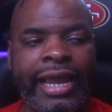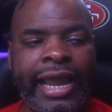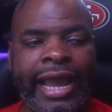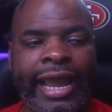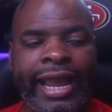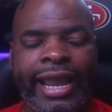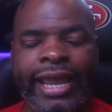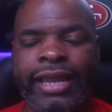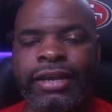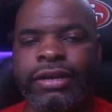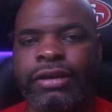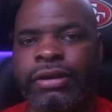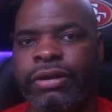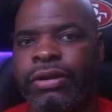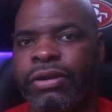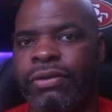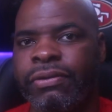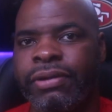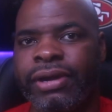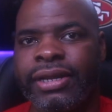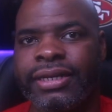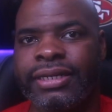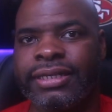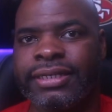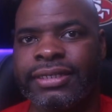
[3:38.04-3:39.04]
I had
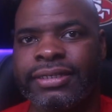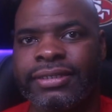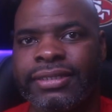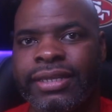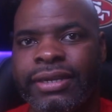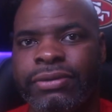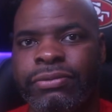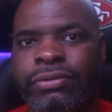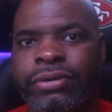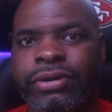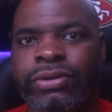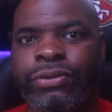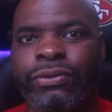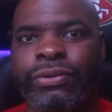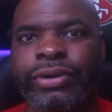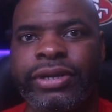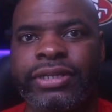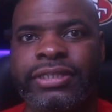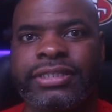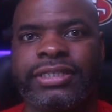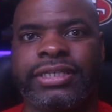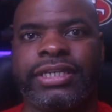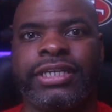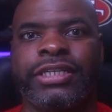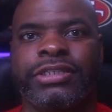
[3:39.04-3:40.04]
no idea they were
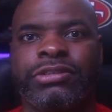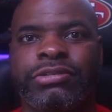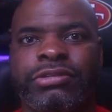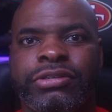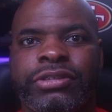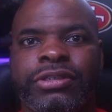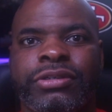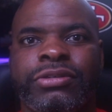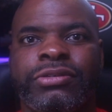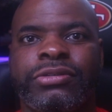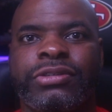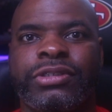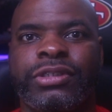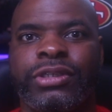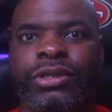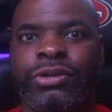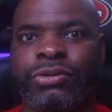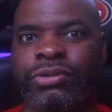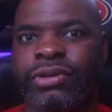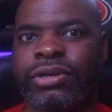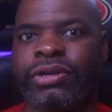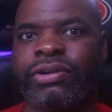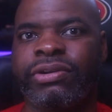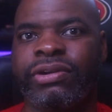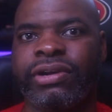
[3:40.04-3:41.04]
going to introduce
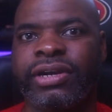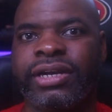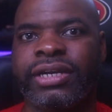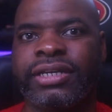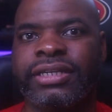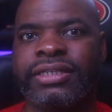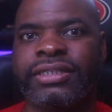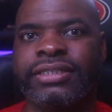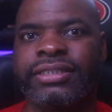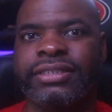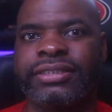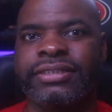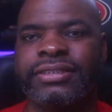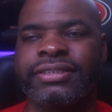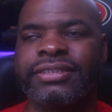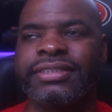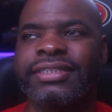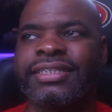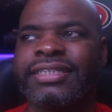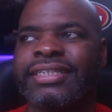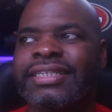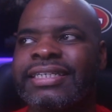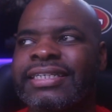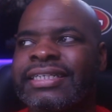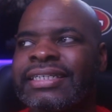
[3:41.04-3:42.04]
Unicron
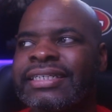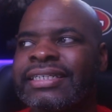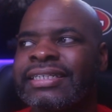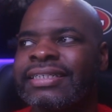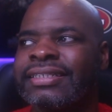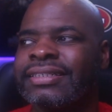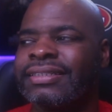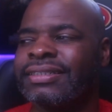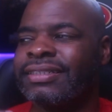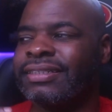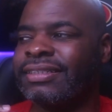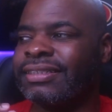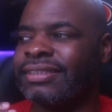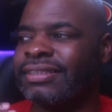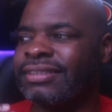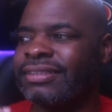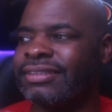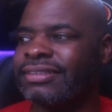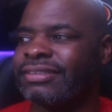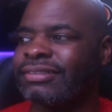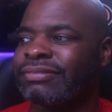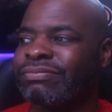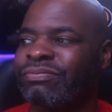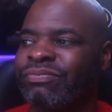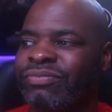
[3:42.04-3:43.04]

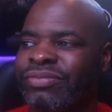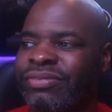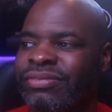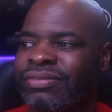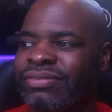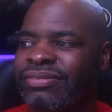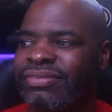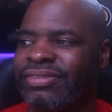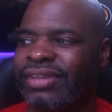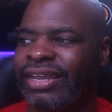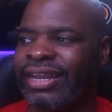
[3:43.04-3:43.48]
in here.